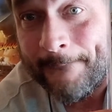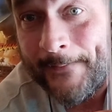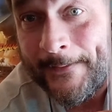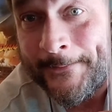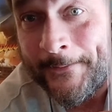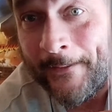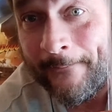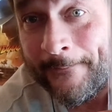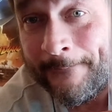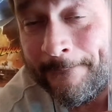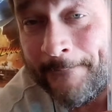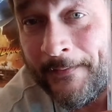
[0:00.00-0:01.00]
Easter
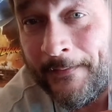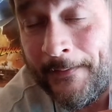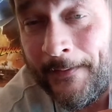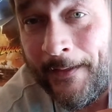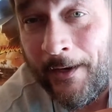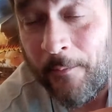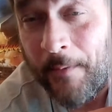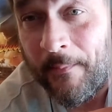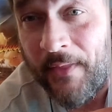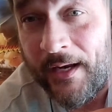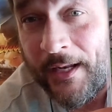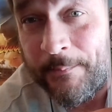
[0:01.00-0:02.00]
Island. Remember
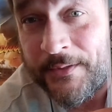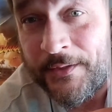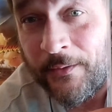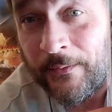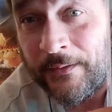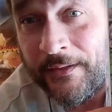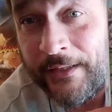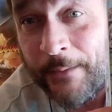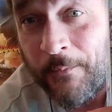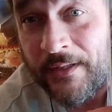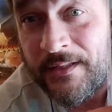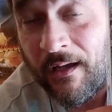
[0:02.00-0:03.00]
that episode?
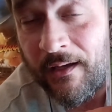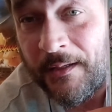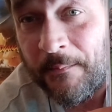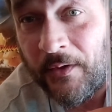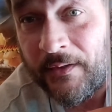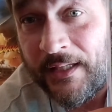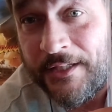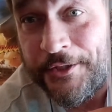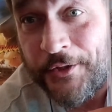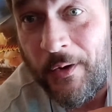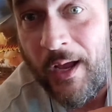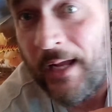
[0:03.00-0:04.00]
Nimoy talking about
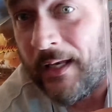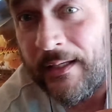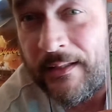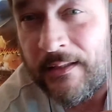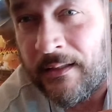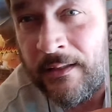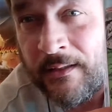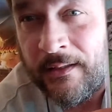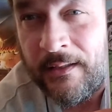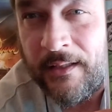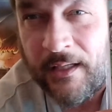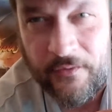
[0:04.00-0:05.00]
Easter Island
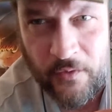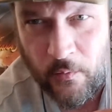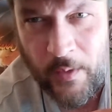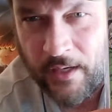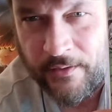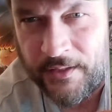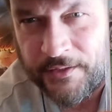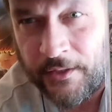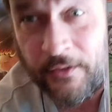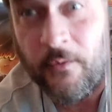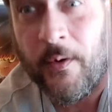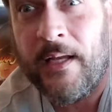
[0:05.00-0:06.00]
and the weirdness
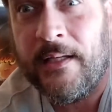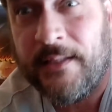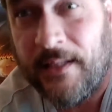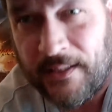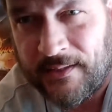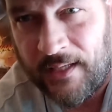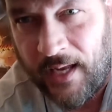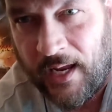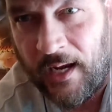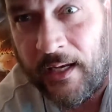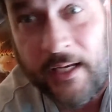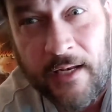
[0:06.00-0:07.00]
and craziness and
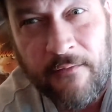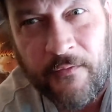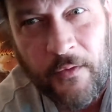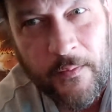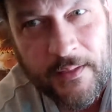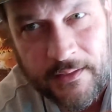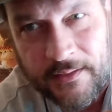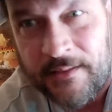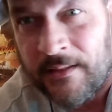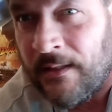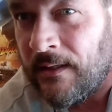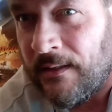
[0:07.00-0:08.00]
alien influence
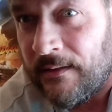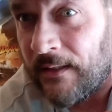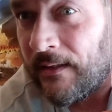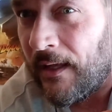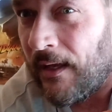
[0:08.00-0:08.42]
that they